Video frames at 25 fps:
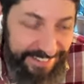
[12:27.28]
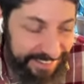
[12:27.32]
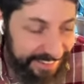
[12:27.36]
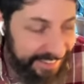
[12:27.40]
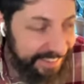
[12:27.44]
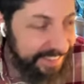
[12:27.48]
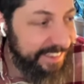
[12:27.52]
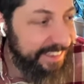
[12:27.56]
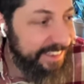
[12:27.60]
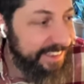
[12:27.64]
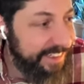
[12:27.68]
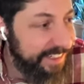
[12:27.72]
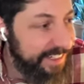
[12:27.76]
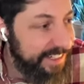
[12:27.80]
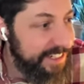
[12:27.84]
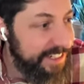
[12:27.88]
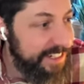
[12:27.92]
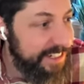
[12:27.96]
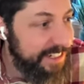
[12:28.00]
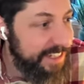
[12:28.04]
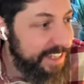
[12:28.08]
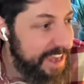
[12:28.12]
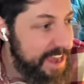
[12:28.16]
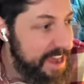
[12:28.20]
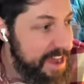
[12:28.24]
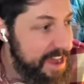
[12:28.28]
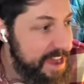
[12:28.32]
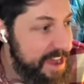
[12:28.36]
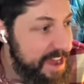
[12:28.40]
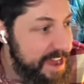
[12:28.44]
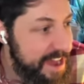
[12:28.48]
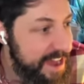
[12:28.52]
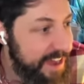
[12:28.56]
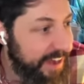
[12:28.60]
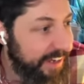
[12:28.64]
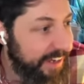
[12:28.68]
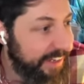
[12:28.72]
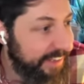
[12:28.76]

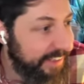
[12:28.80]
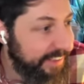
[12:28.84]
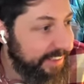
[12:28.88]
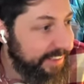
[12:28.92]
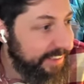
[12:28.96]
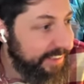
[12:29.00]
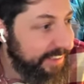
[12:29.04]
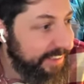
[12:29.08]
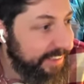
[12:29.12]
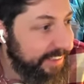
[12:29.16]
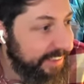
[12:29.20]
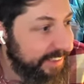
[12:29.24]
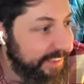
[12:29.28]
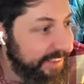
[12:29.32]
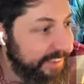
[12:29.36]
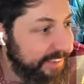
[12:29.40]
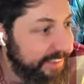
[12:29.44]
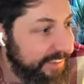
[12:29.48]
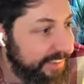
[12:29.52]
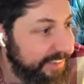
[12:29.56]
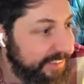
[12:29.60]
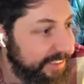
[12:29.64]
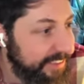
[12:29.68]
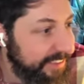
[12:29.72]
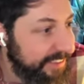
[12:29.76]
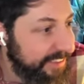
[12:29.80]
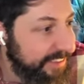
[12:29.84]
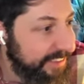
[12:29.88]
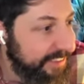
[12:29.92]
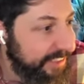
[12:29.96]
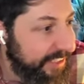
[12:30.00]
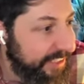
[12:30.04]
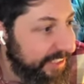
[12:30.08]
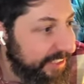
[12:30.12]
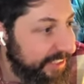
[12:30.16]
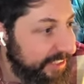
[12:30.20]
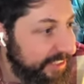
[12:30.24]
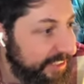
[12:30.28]

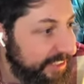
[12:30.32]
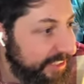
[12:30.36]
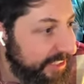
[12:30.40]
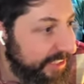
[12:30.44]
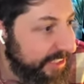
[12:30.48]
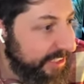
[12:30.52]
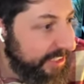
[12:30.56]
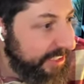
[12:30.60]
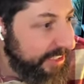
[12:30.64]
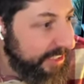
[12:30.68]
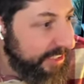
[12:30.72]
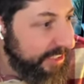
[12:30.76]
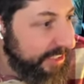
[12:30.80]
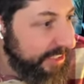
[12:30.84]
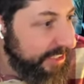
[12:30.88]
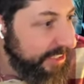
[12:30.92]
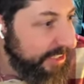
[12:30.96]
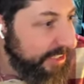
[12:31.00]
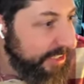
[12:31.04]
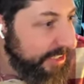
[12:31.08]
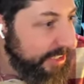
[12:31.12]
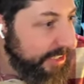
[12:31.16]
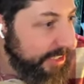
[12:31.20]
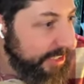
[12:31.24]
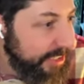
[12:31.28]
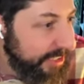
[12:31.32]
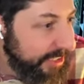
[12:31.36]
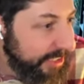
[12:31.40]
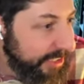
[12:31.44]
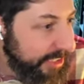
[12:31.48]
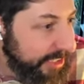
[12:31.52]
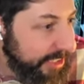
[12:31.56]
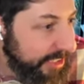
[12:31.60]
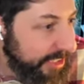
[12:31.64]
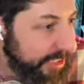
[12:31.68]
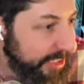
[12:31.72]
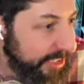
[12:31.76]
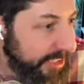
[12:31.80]

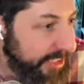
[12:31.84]
The person shown says nothing.